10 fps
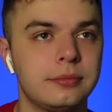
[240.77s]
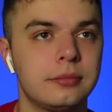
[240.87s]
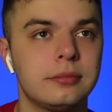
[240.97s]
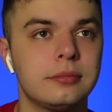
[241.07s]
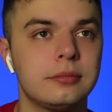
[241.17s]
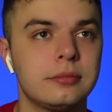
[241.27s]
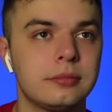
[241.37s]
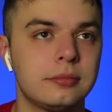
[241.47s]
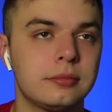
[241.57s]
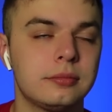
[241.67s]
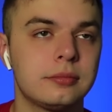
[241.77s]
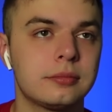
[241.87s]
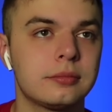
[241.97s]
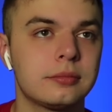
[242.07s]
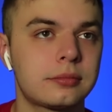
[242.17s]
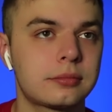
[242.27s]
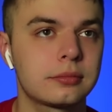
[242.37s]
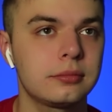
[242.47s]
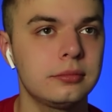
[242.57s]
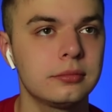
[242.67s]

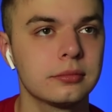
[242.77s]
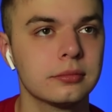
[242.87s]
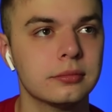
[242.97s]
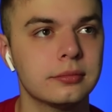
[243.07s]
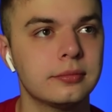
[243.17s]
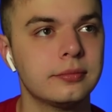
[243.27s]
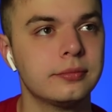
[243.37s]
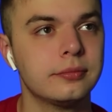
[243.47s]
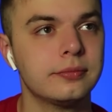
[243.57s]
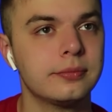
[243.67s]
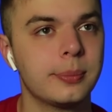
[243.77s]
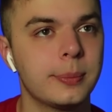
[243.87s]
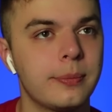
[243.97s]
(not speaking)